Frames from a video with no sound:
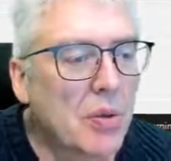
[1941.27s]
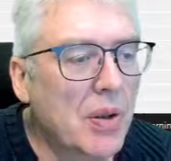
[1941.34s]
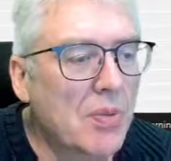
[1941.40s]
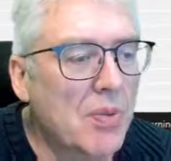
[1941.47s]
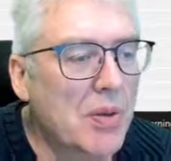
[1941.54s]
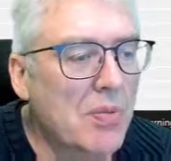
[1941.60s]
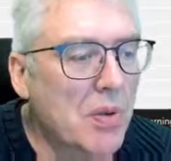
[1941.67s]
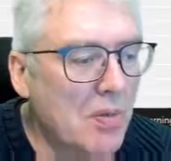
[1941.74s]
That
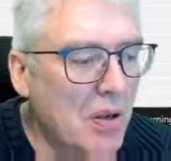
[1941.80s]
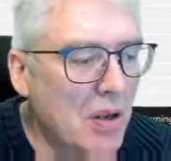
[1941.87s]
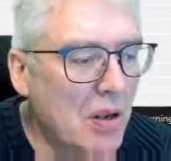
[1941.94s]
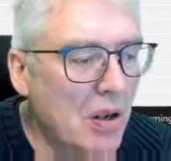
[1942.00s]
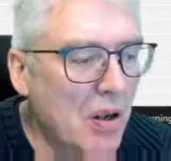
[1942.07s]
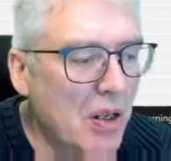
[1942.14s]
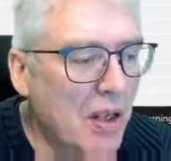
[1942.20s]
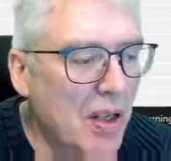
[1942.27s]
was probably
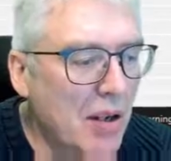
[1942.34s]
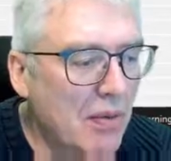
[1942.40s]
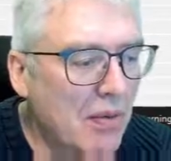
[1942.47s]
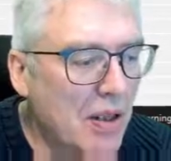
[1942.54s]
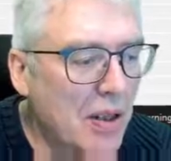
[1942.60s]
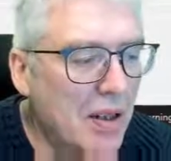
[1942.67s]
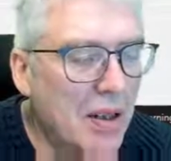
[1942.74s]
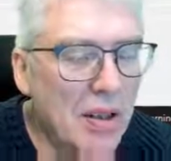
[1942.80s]
lucky
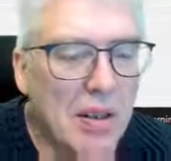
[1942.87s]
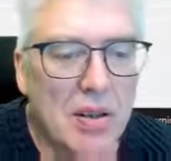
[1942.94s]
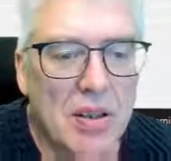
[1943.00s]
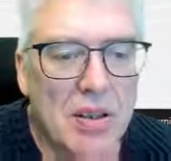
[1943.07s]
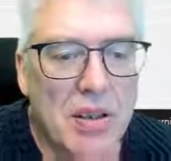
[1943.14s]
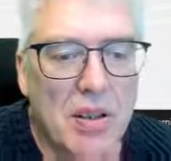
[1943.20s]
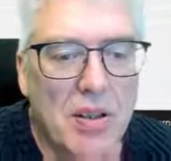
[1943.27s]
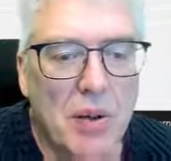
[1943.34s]
that I got
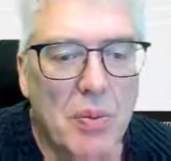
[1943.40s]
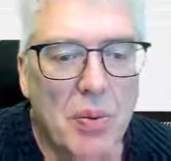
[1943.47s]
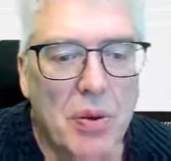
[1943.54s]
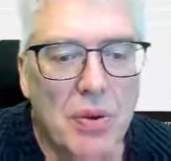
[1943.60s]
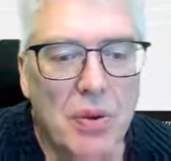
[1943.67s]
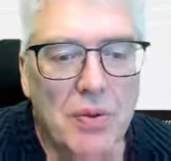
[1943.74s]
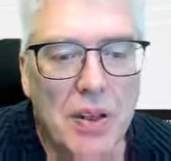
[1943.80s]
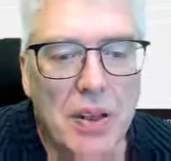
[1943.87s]
that one
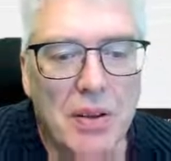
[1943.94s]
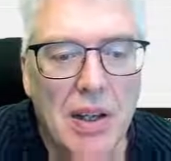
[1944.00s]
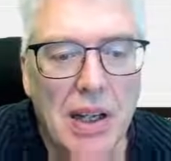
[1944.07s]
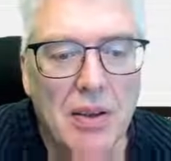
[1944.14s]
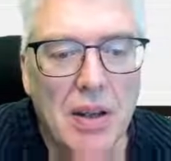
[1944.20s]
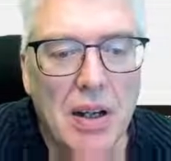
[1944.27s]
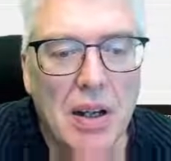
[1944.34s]
over here.